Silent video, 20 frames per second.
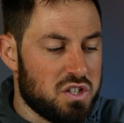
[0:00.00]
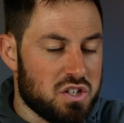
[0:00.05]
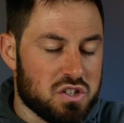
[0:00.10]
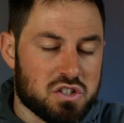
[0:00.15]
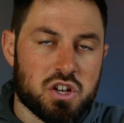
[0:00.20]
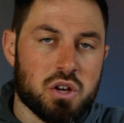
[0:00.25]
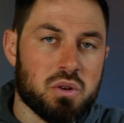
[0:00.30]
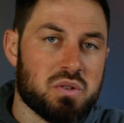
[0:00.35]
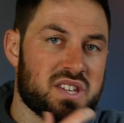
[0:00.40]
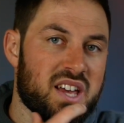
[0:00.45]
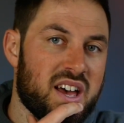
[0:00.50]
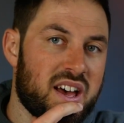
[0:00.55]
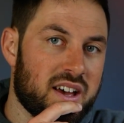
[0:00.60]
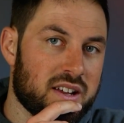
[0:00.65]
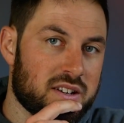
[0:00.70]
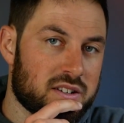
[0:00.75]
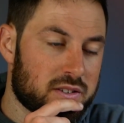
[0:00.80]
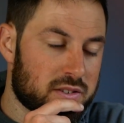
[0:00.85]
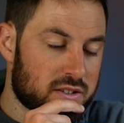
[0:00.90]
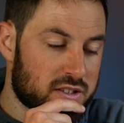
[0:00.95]
is too
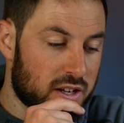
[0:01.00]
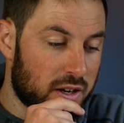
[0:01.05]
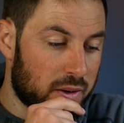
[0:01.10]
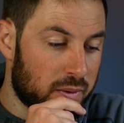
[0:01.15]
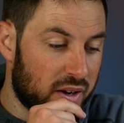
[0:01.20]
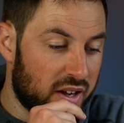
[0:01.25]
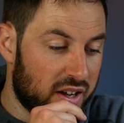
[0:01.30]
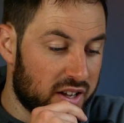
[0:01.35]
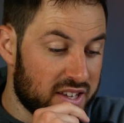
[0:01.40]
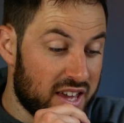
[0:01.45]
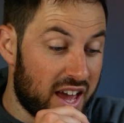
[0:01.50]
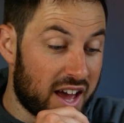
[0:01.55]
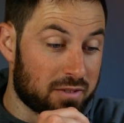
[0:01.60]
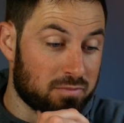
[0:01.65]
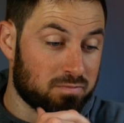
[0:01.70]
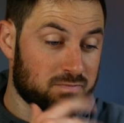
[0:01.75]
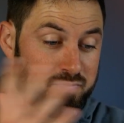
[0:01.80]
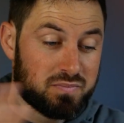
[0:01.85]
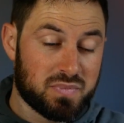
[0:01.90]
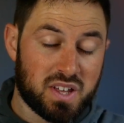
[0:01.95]
sad. So yeah,
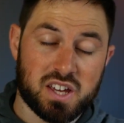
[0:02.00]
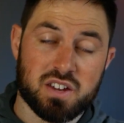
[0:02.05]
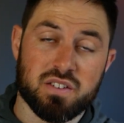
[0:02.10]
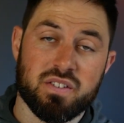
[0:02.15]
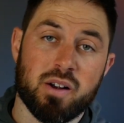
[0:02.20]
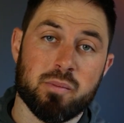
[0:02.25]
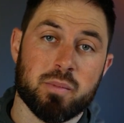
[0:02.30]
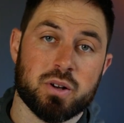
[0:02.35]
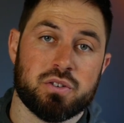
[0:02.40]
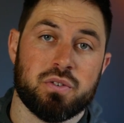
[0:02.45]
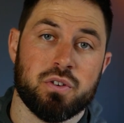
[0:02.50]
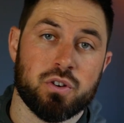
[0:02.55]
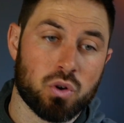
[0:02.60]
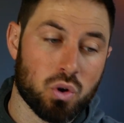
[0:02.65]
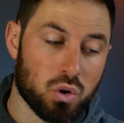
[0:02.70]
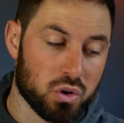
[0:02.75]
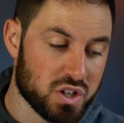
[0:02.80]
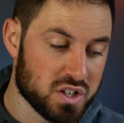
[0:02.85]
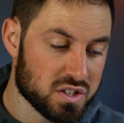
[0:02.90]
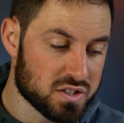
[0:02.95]
thank you very much for
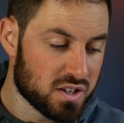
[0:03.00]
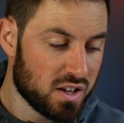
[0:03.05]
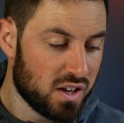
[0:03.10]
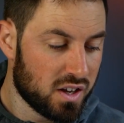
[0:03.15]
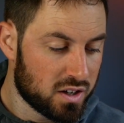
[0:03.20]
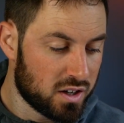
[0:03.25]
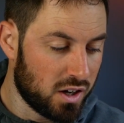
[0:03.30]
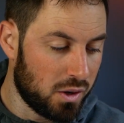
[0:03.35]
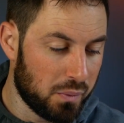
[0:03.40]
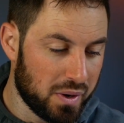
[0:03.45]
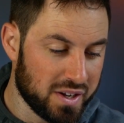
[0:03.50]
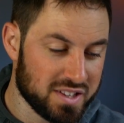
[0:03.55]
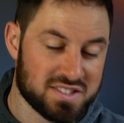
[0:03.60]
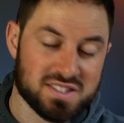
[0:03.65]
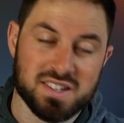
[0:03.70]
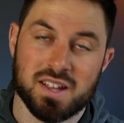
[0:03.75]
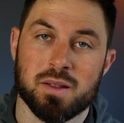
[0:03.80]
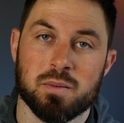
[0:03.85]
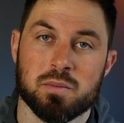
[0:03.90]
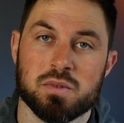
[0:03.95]
your orders, can't wait to
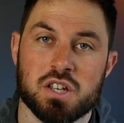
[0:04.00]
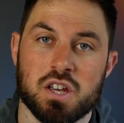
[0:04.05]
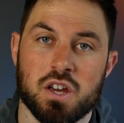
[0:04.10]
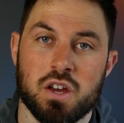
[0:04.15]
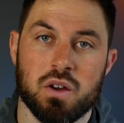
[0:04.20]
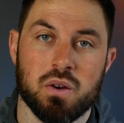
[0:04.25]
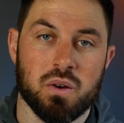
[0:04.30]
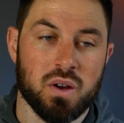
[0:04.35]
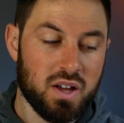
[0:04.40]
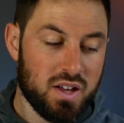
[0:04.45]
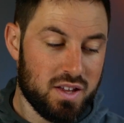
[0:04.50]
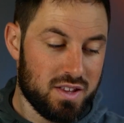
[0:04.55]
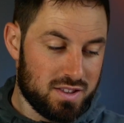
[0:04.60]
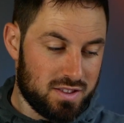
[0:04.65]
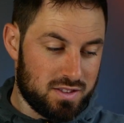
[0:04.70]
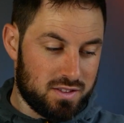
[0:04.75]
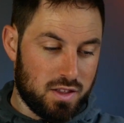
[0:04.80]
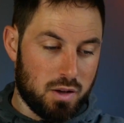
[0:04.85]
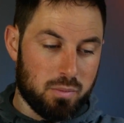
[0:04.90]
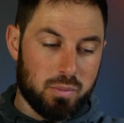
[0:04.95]
send them to you,
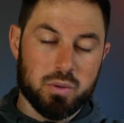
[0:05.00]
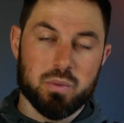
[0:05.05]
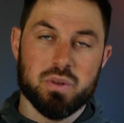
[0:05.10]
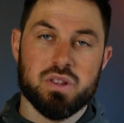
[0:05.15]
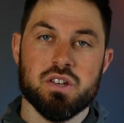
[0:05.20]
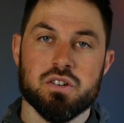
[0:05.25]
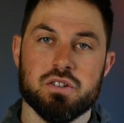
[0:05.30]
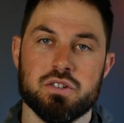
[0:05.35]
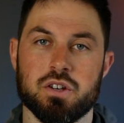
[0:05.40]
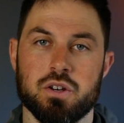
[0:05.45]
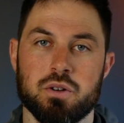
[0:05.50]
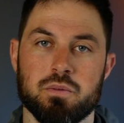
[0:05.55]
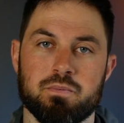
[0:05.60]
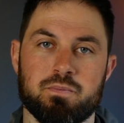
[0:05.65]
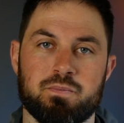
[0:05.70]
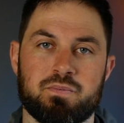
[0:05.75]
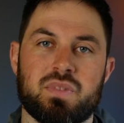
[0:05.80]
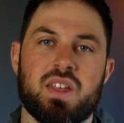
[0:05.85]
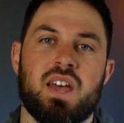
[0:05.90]
they'll be with you soon.